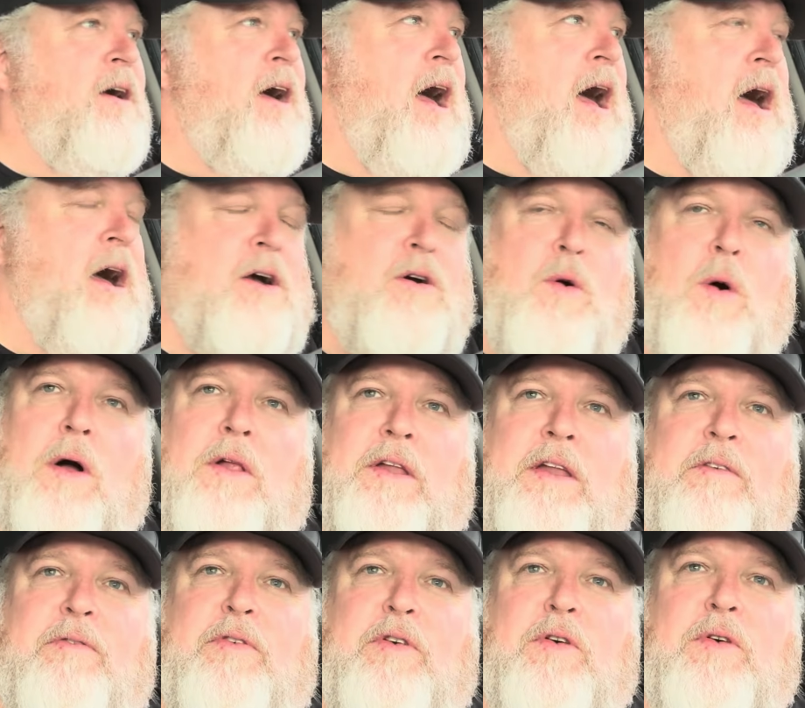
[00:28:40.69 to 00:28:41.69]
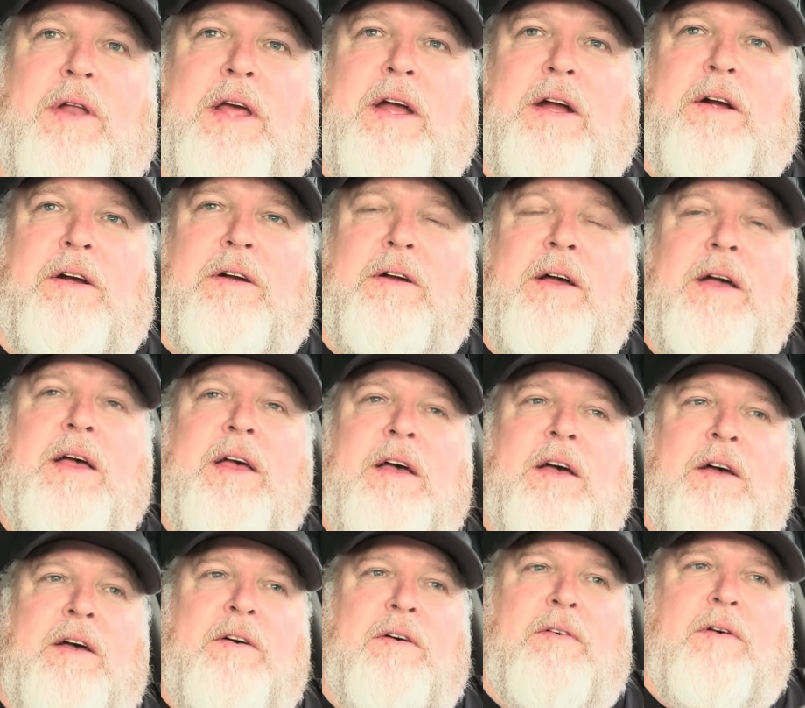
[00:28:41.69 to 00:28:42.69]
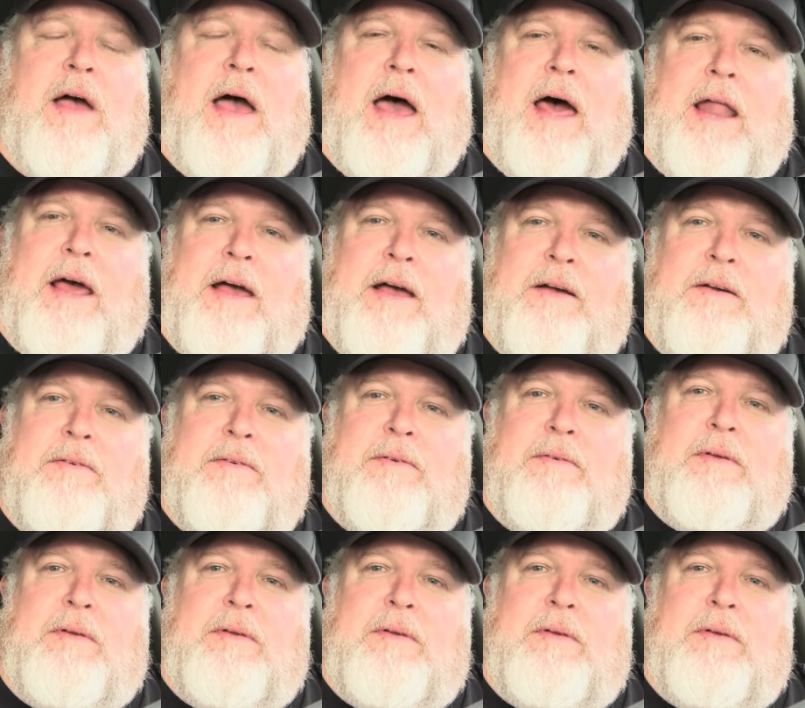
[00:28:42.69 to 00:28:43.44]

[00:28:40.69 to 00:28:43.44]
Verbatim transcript: uh, quality food here at a,